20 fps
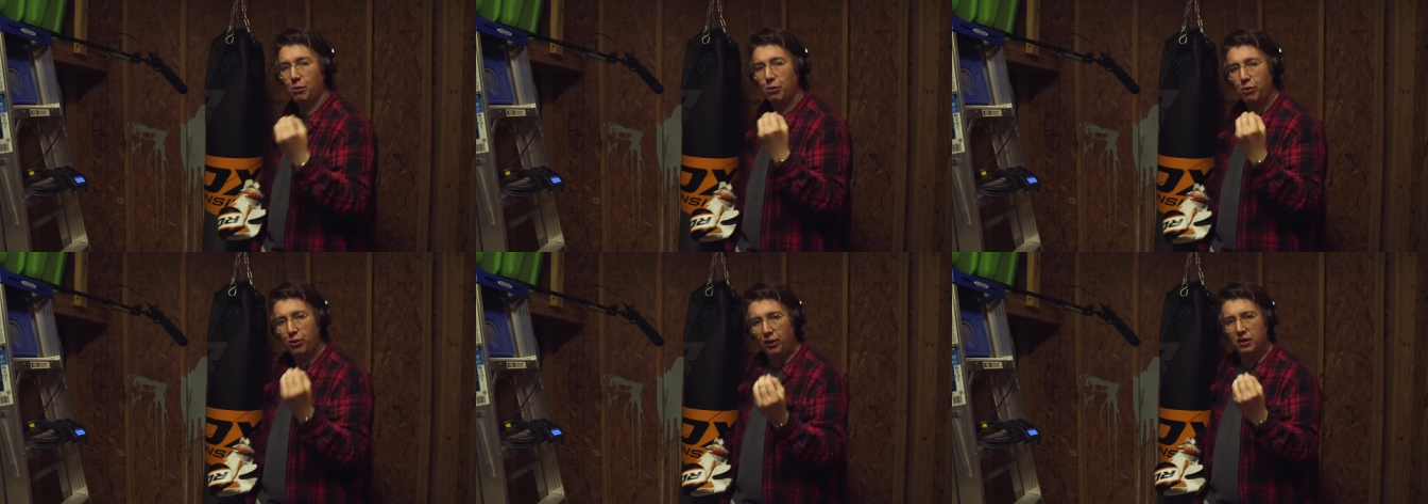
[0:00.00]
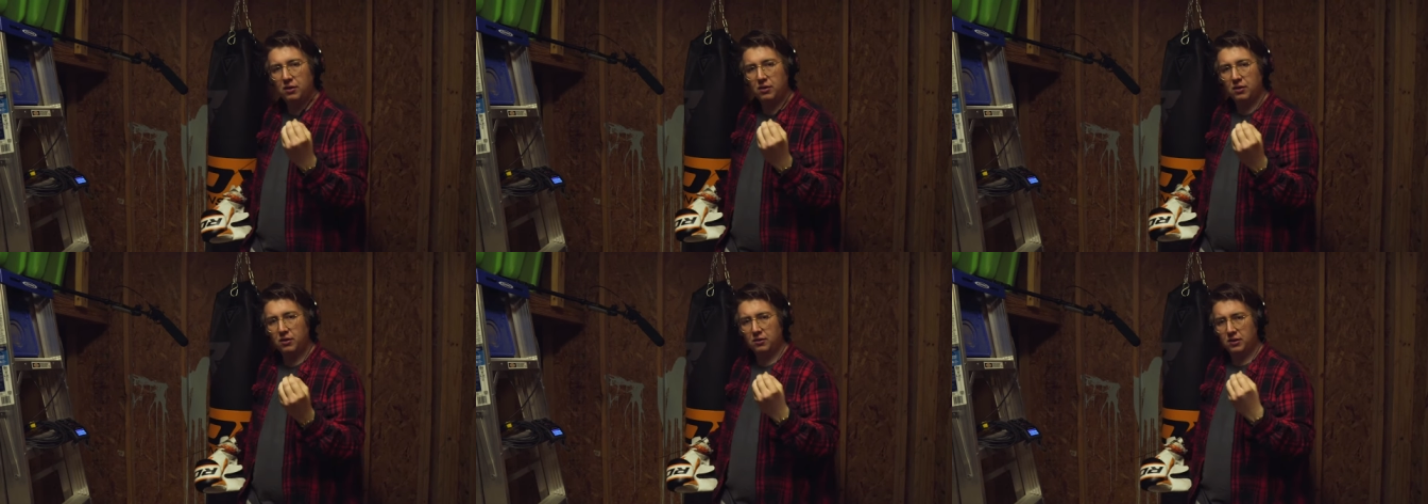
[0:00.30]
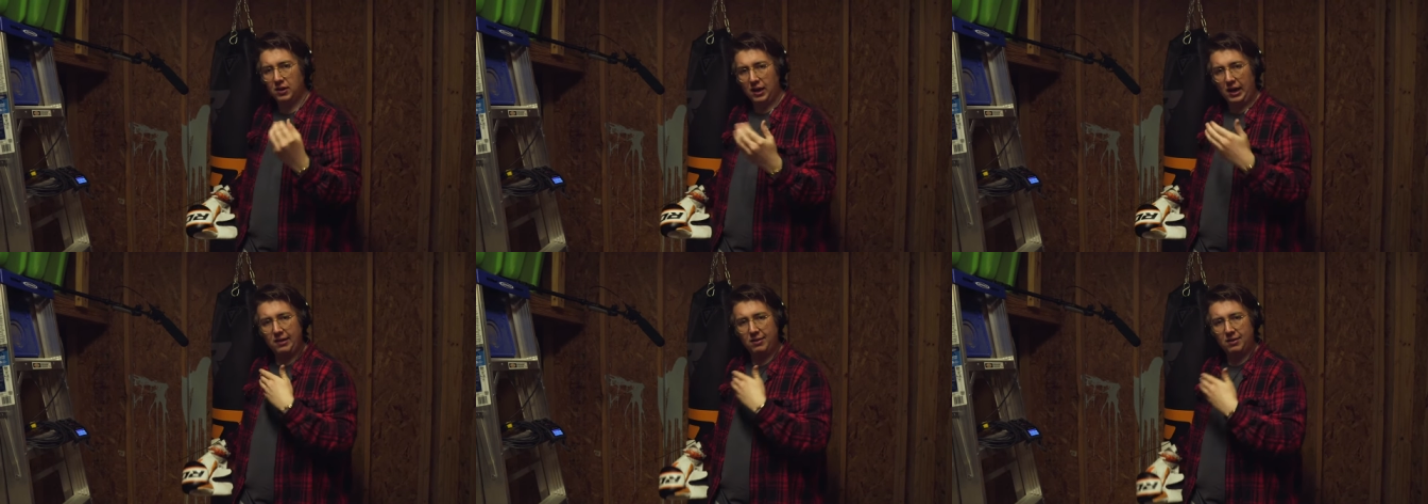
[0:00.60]
thick
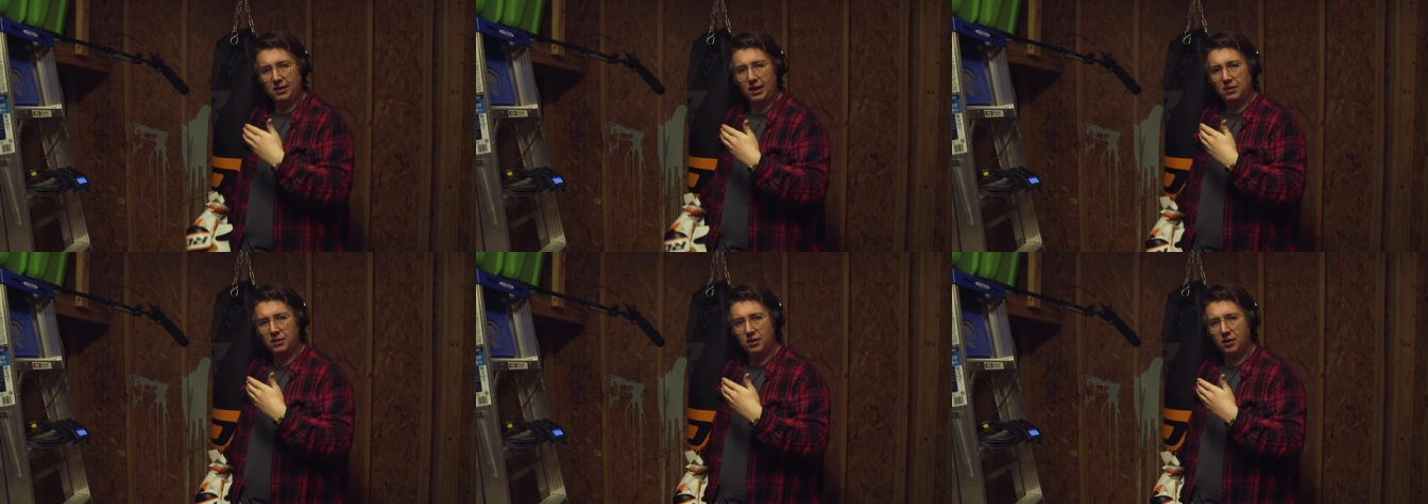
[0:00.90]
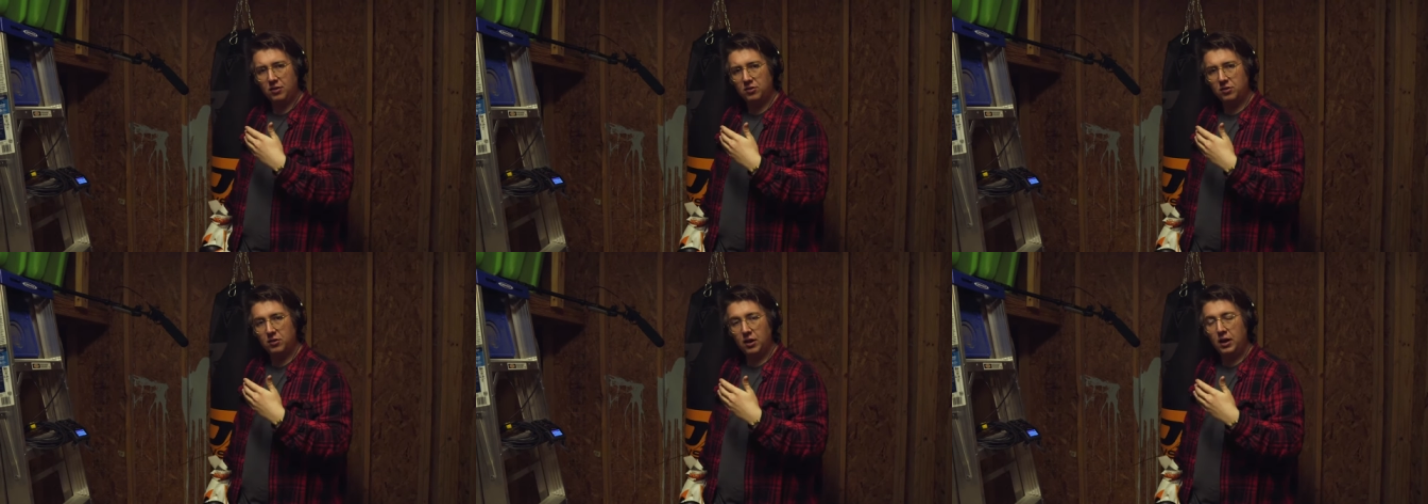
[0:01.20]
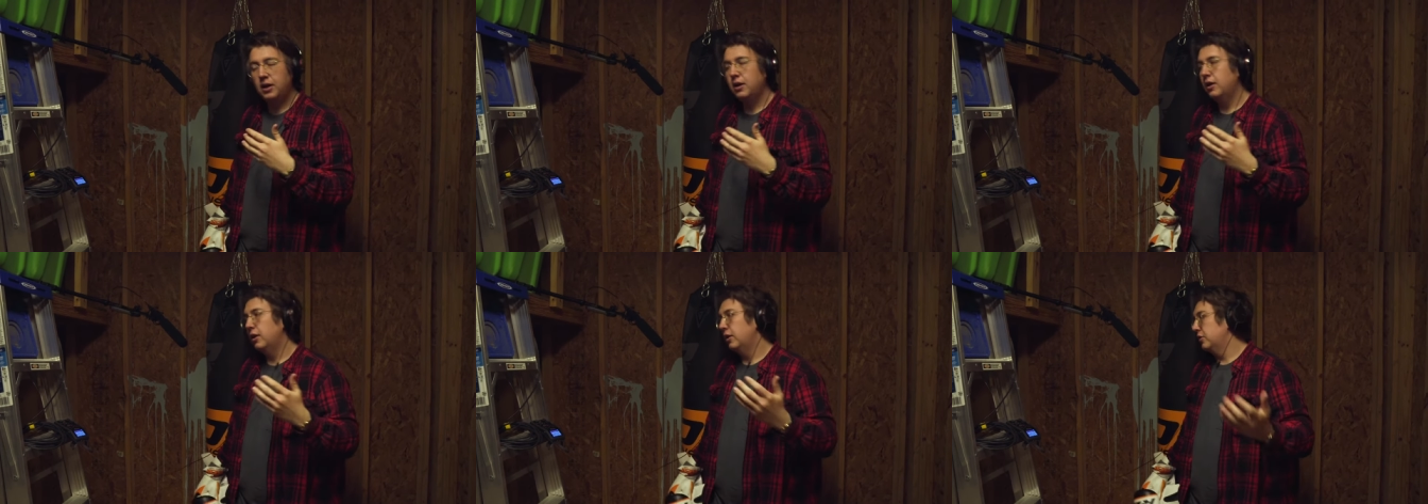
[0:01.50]
cotton like this.
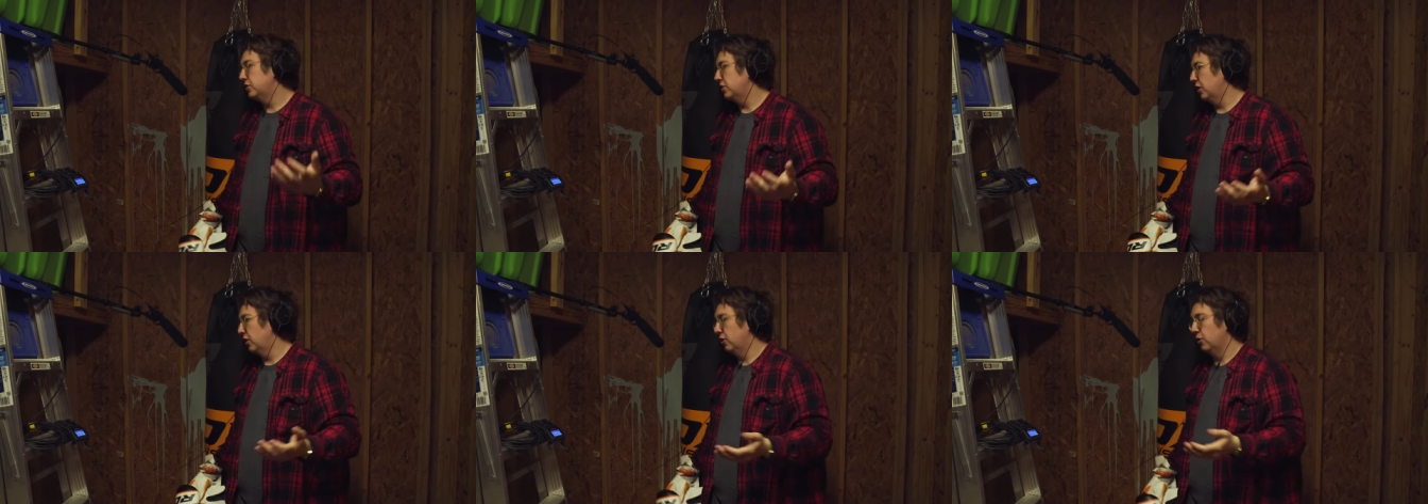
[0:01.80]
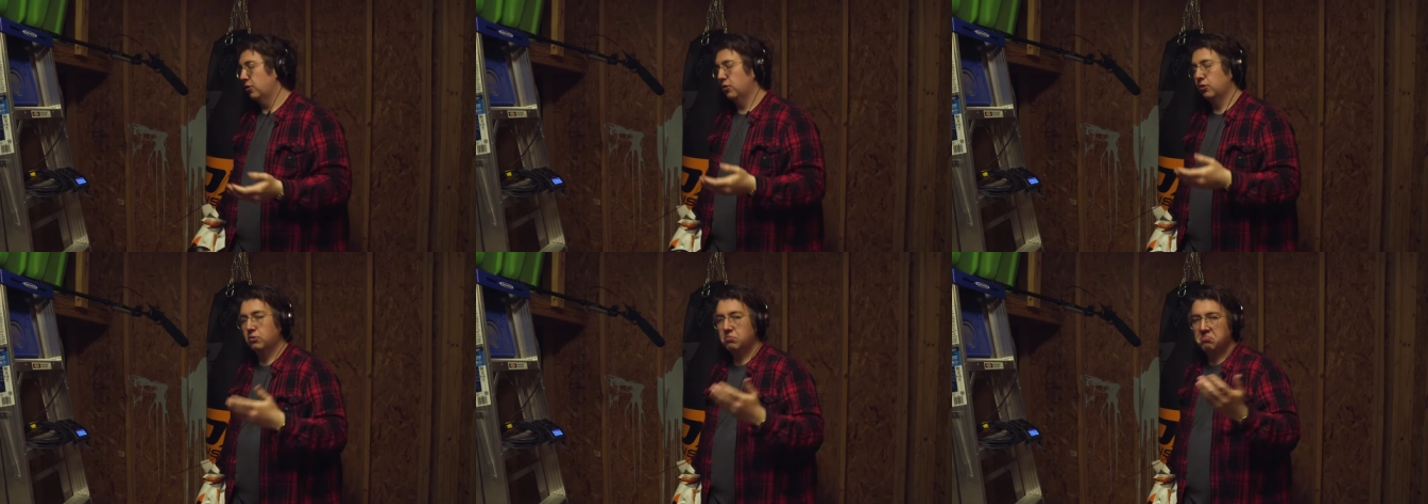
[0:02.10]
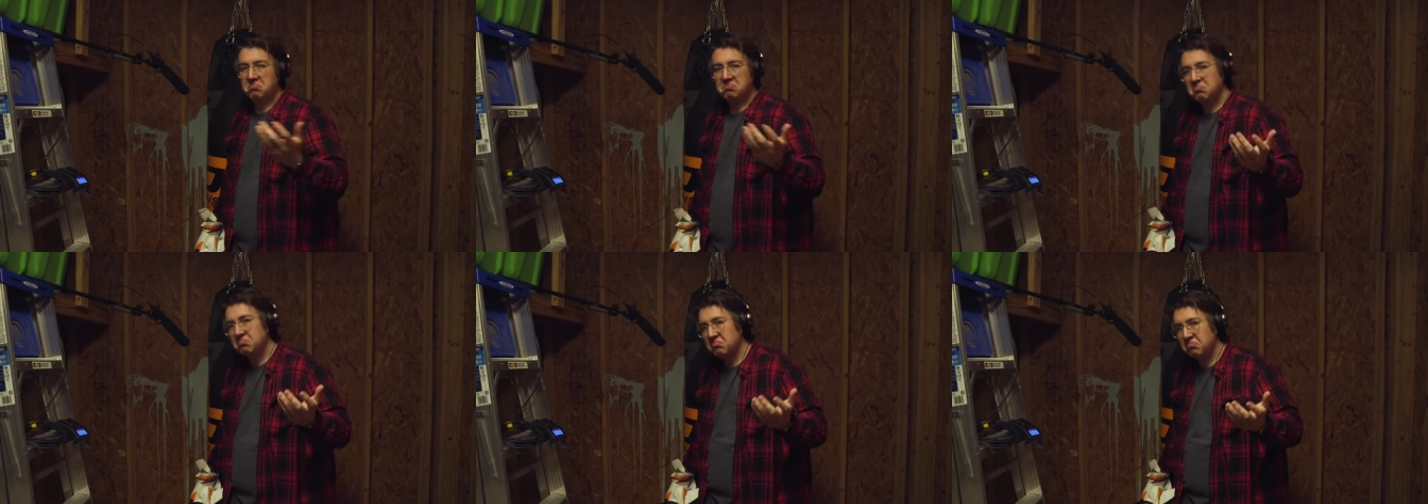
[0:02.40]
So
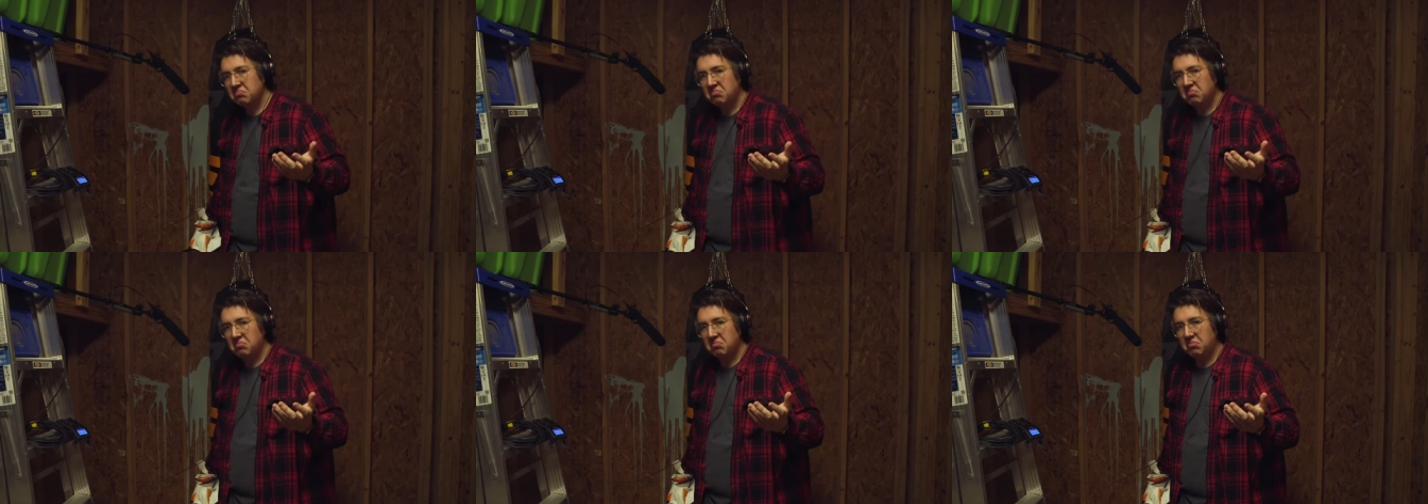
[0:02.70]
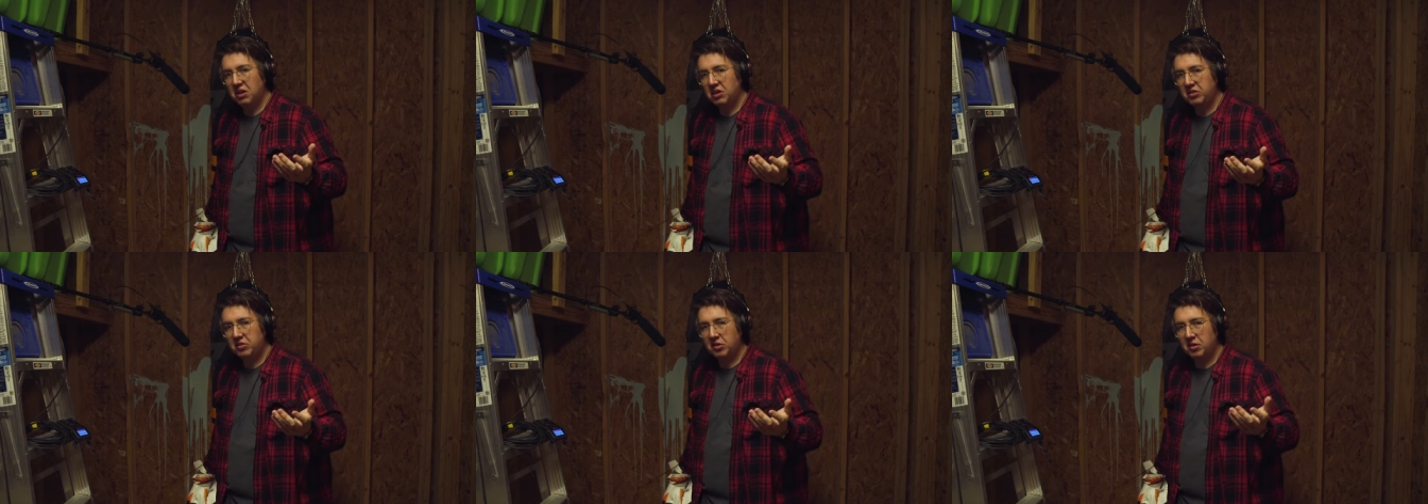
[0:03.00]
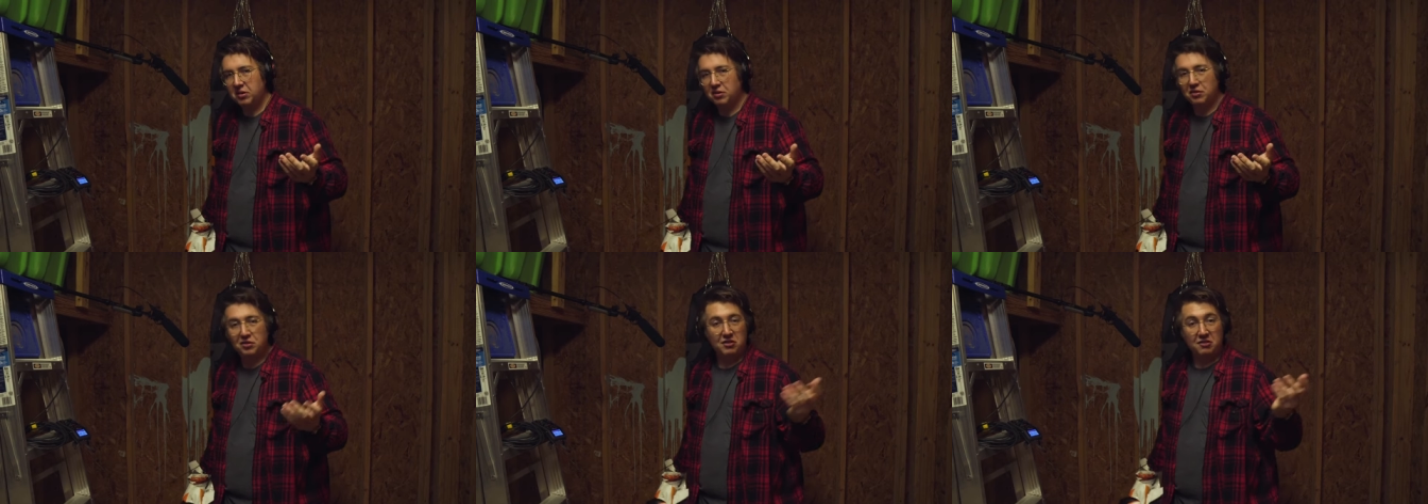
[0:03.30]
this
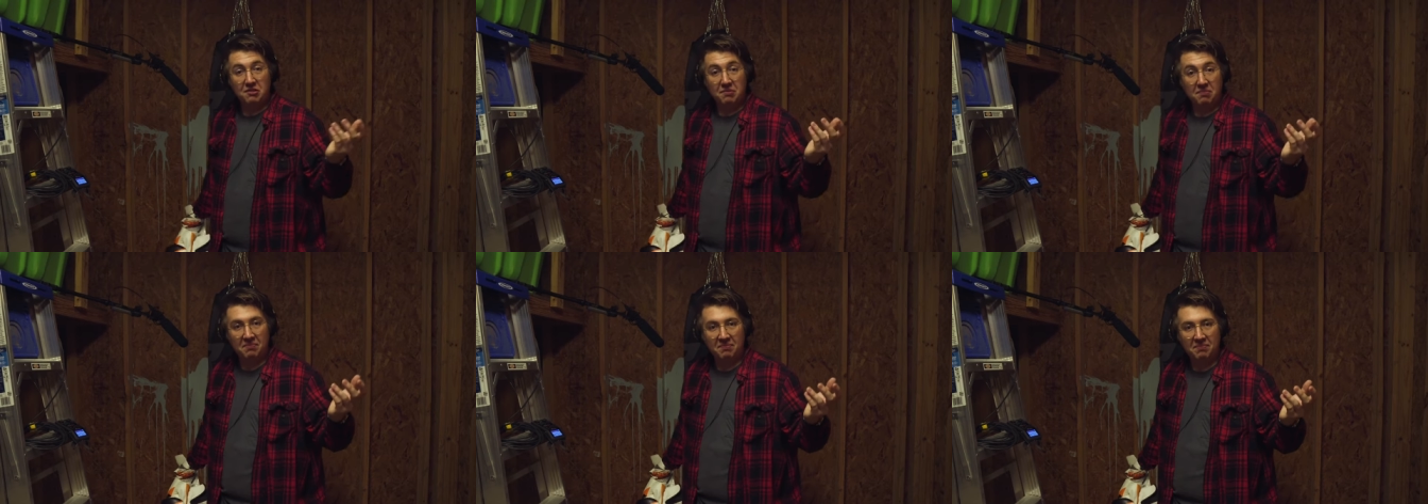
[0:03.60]
is